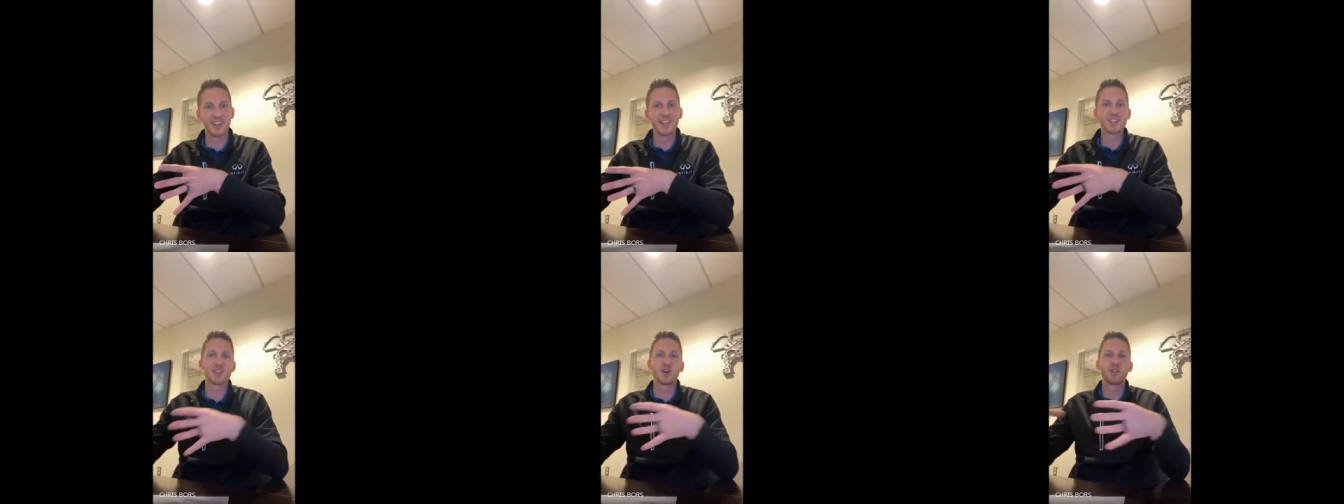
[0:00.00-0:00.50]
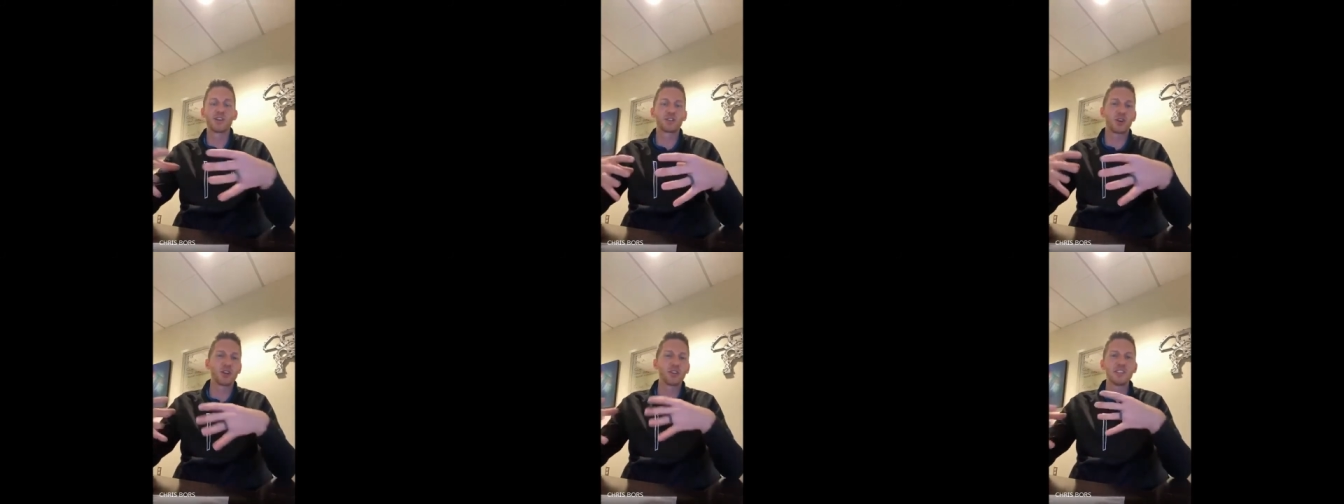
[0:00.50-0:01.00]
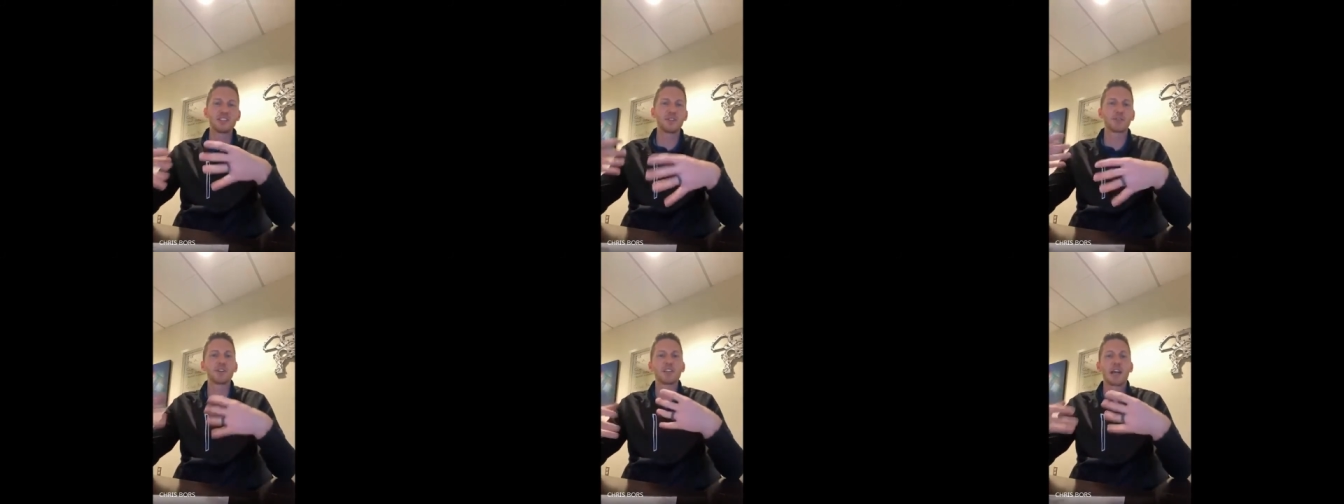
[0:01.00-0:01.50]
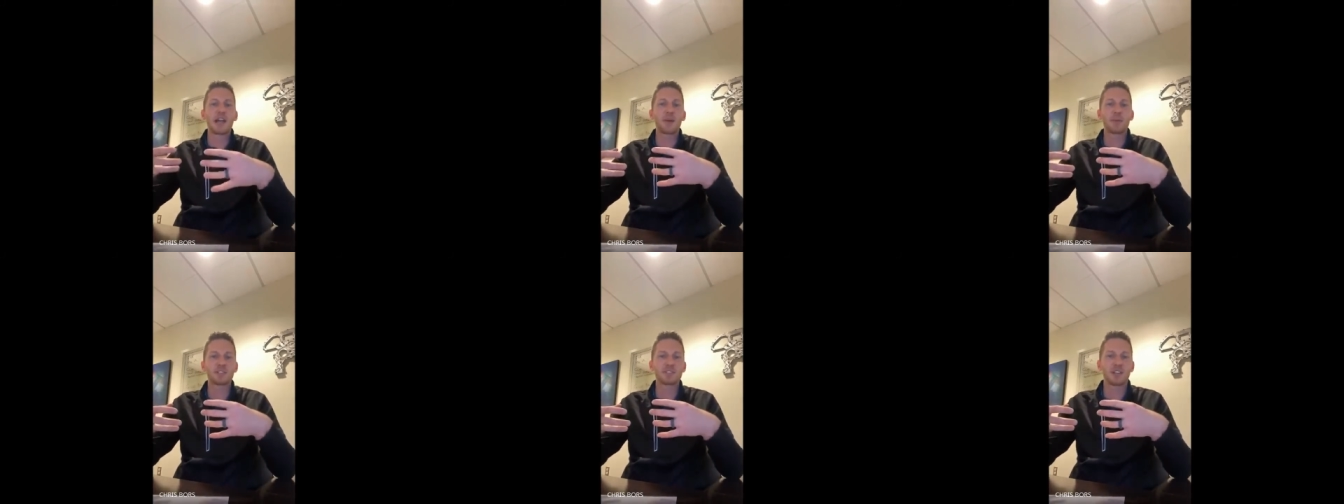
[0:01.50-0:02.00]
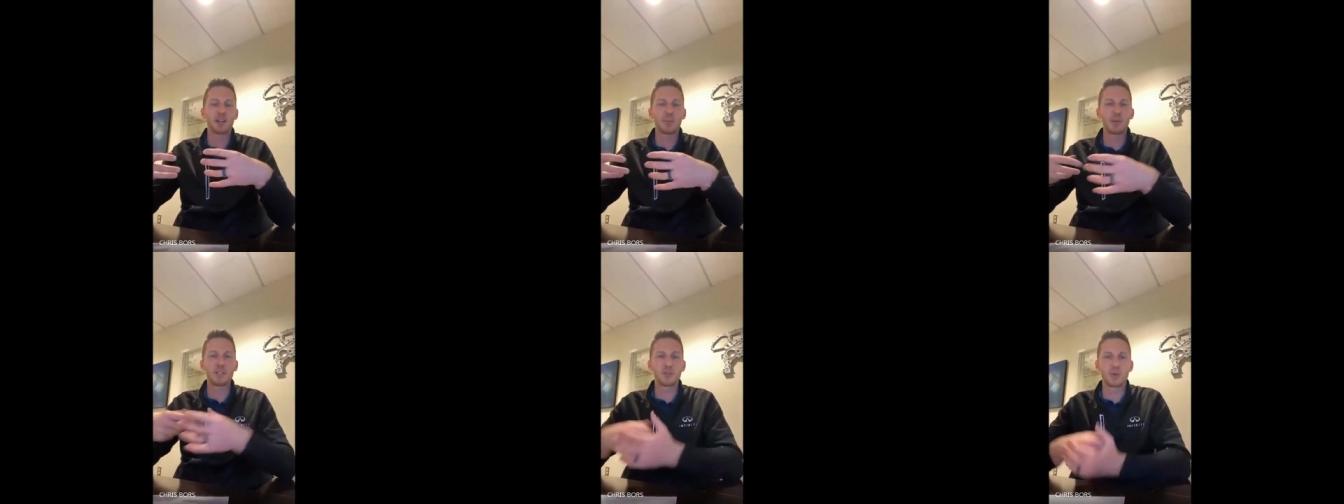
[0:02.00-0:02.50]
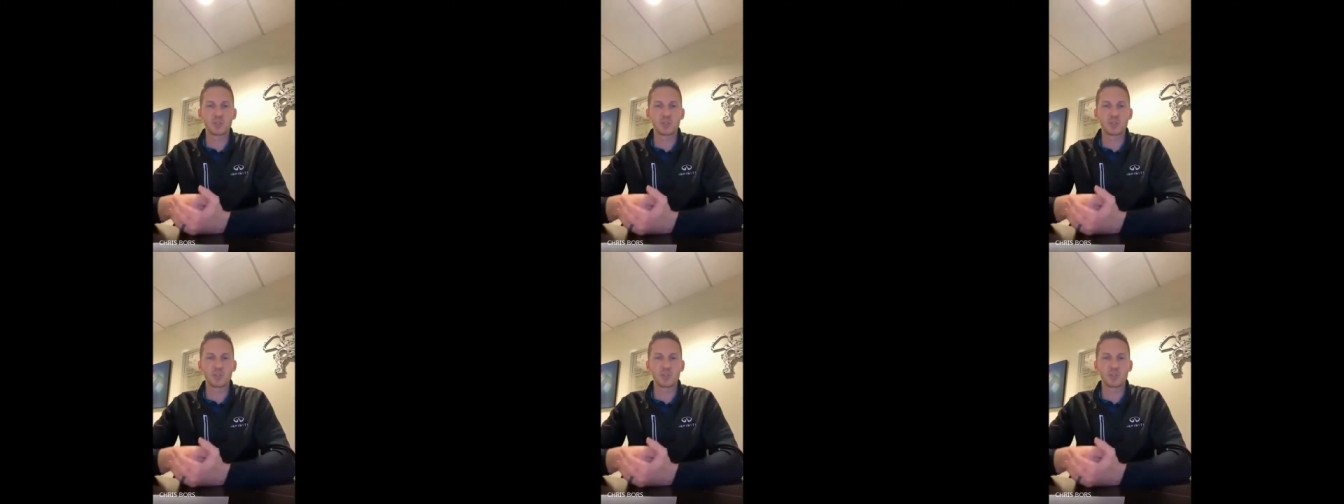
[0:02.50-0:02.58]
So there's all these different dynamics that come into it.